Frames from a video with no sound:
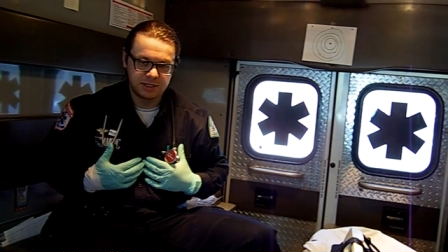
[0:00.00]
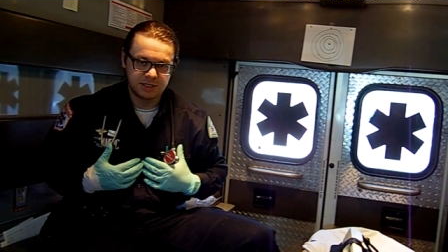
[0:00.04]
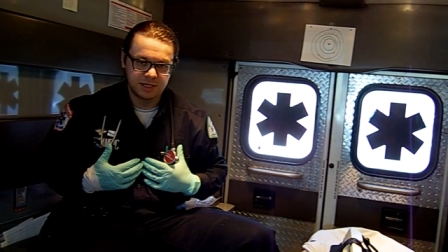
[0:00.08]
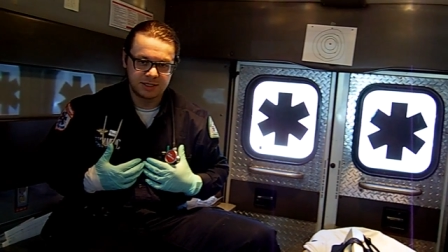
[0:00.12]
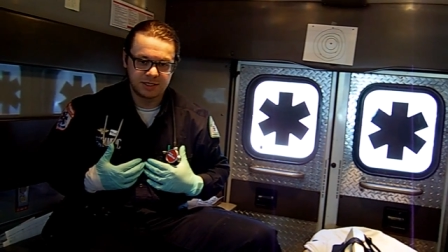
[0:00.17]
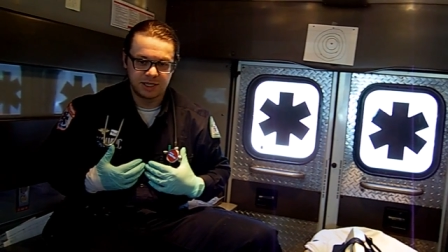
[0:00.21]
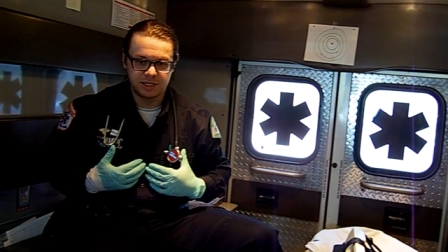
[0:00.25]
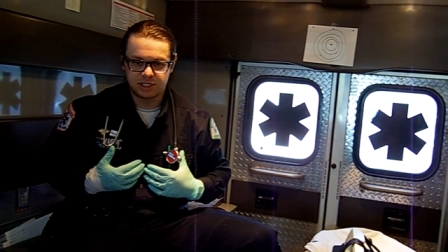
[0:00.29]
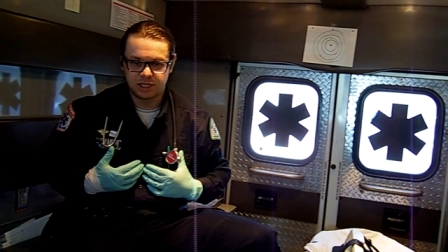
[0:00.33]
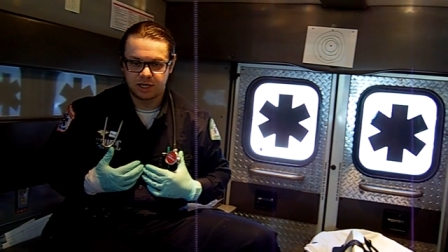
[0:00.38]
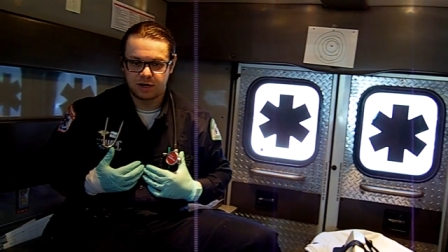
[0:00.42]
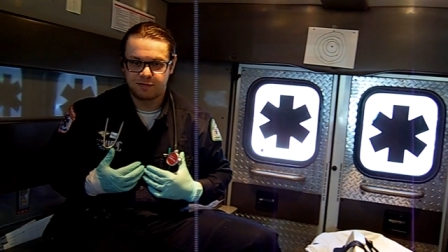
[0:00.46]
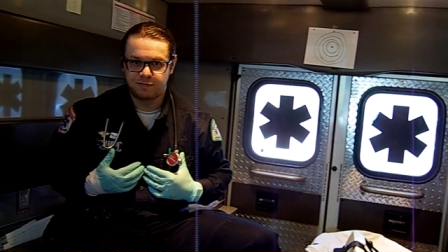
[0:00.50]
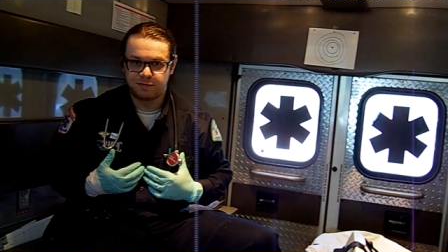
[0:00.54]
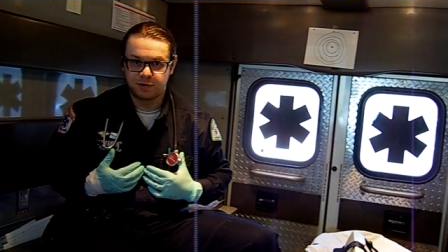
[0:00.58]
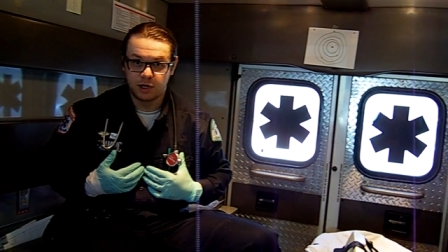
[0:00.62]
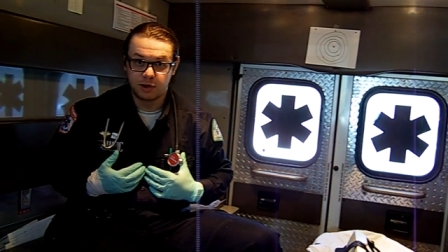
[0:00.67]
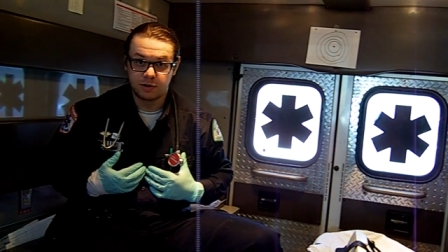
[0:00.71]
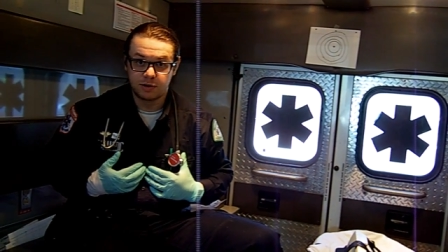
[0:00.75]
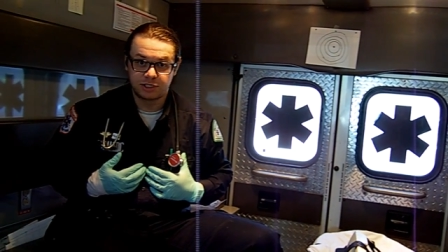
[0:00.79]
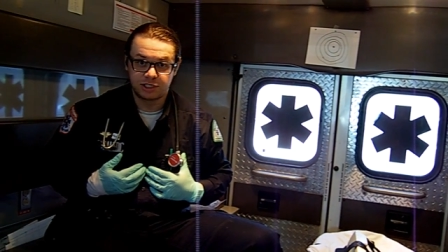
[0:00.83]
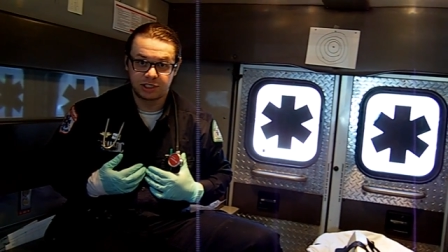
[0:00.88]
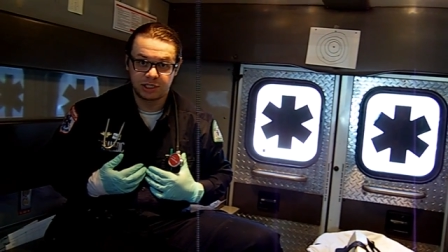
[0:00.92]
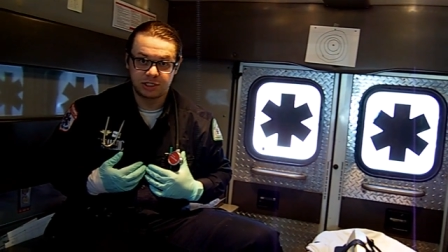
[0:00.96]
And I set a
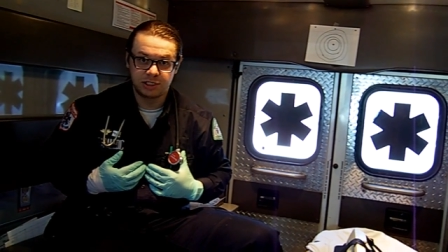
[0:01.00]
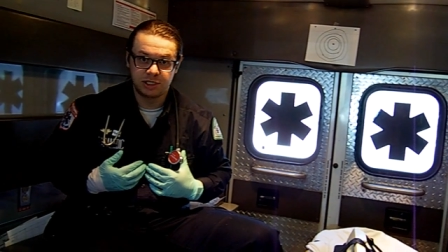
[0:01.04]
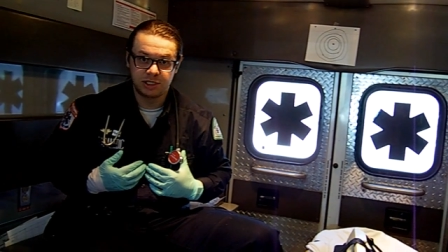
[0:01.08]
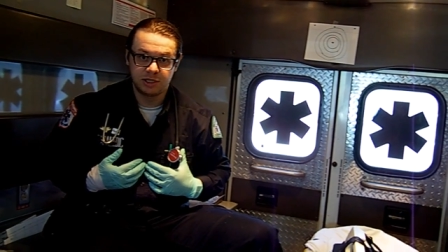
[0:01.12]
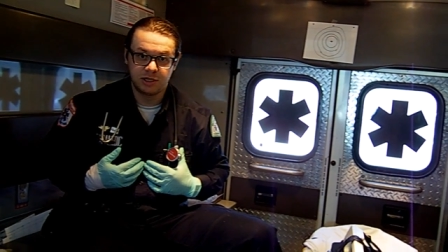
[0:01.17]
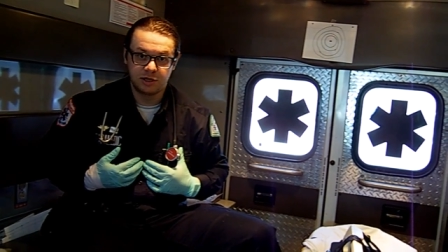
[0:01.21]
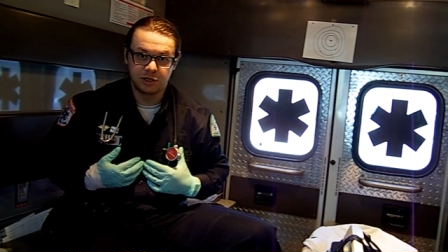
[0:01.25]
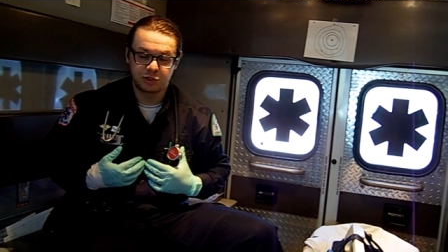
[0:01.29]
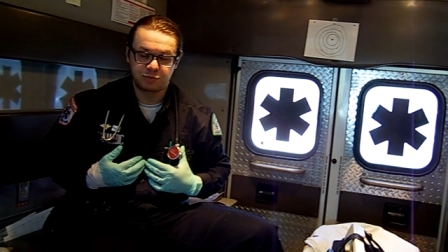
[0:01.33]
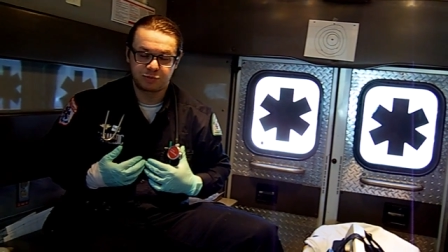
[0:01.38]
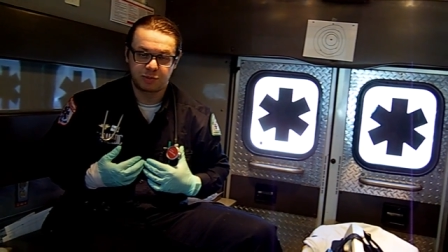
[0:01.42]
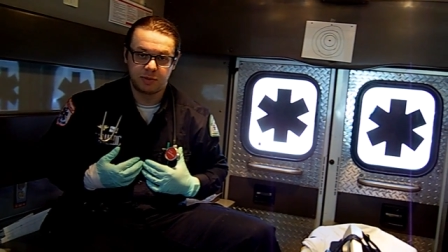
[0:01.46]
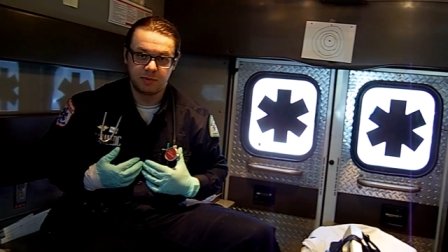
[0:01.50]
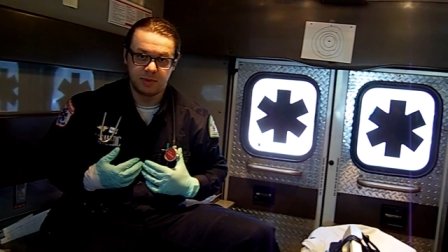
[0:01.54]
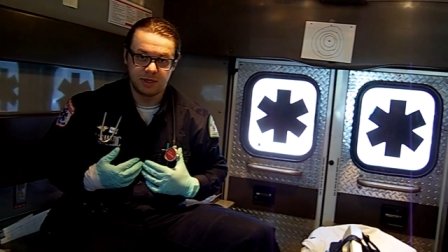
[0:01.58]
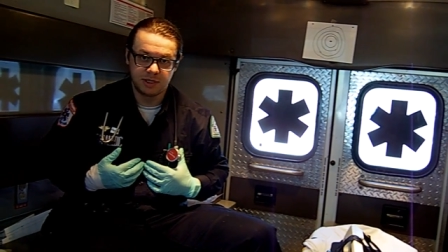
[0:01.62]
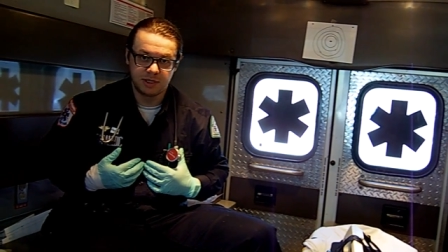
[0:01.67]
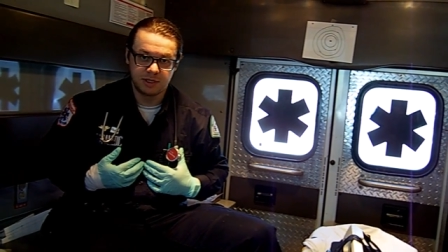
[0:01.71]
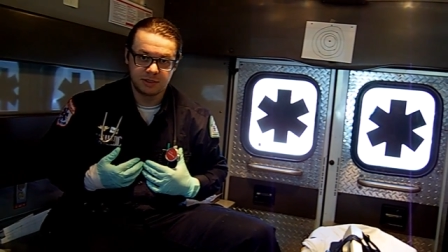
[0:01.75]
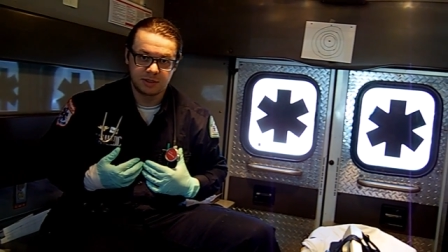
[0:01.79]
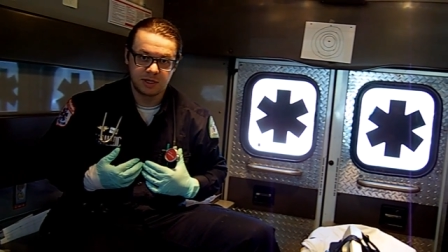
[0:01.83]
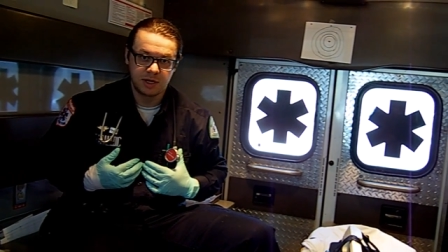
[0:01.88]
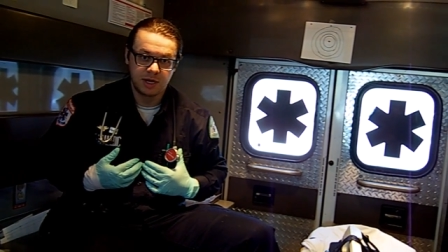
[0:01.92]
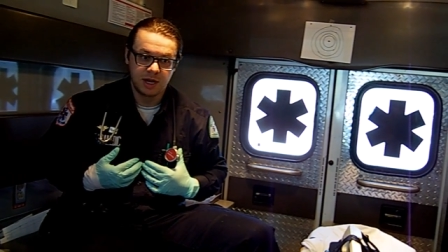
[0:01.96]
flow at 60 liters per
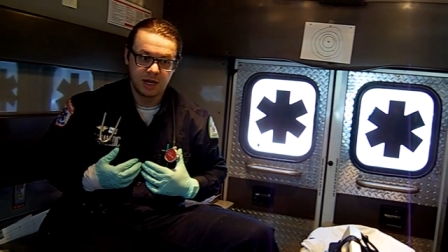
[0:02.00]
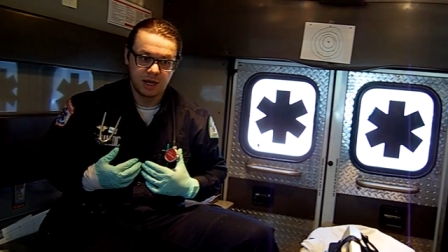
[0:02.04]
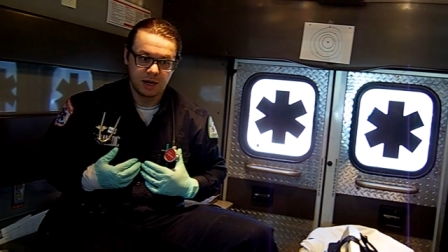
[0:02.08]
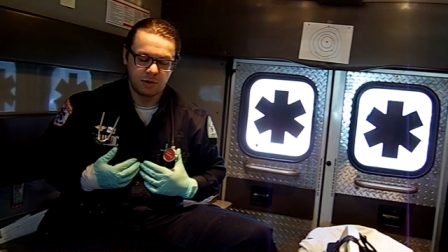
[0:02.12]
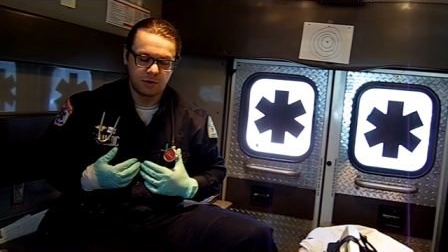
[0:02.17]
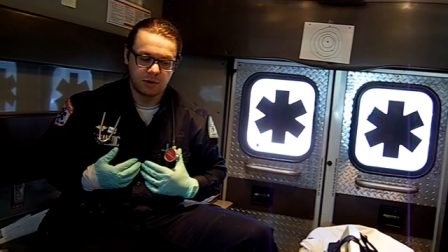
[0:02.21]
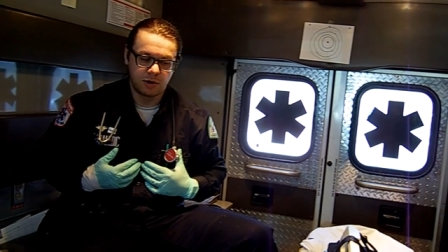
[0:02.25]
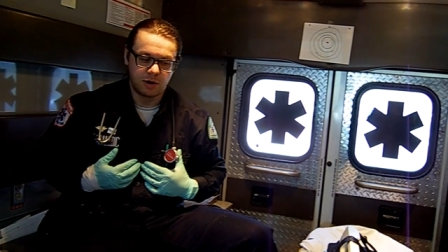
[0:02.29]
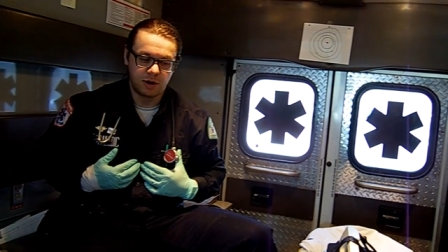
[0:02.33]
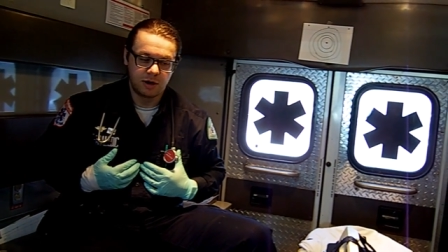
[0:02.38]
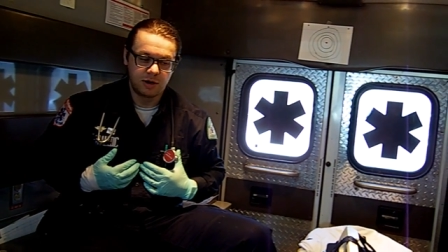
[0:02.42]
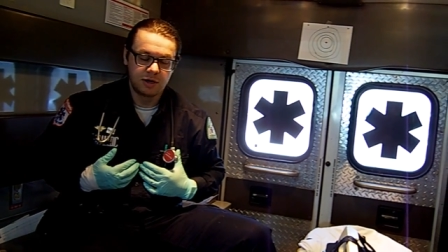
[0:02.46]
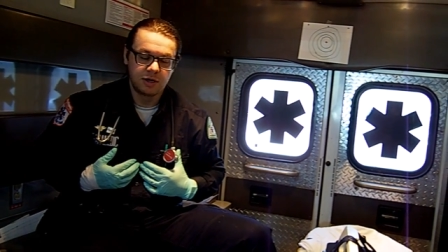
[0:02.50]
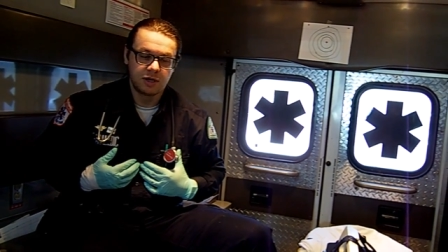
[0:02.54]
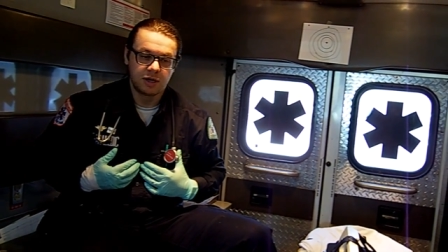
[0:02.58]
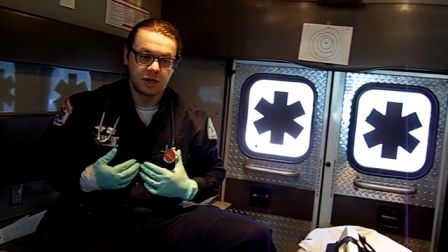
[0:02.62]
minute, or